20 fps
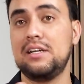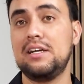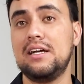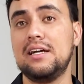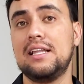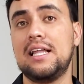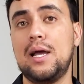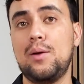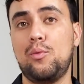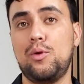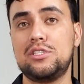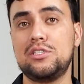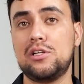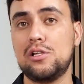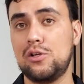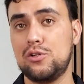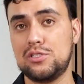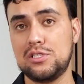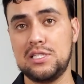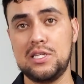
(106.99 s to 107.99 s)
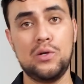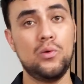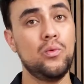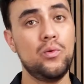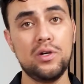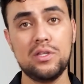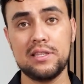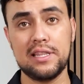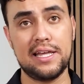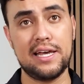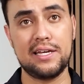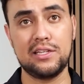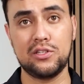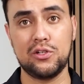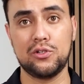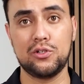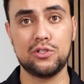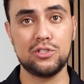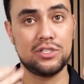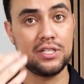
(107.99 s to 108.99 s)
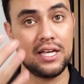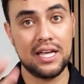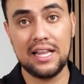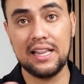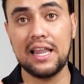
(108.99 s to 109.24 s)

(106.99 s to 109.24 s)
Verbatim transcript: collaborates closely with landowners